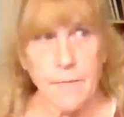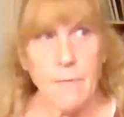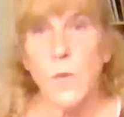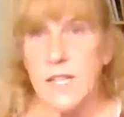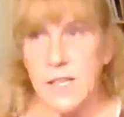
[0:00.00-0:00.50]

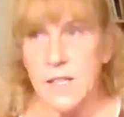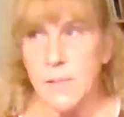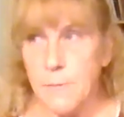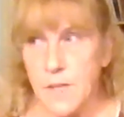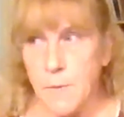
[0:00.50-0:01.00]
We did
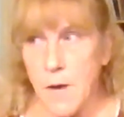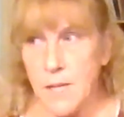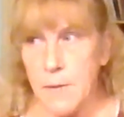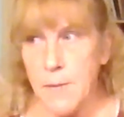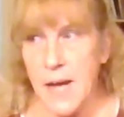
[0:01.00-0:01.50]
the
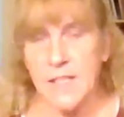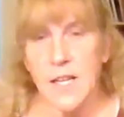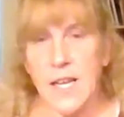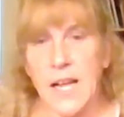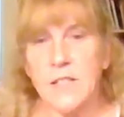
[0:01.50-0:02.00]
Molly B
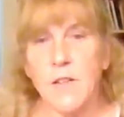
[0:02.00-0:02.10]
basket again.